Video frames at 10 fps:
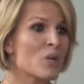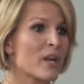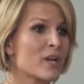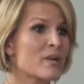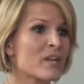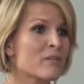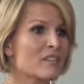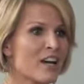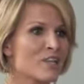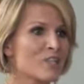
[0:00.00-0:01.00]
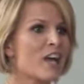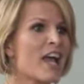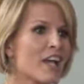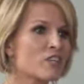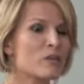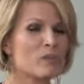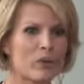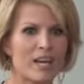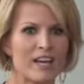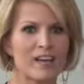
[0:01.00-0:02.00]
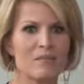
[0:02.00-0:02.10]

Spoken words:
When I go get massages, I actually bring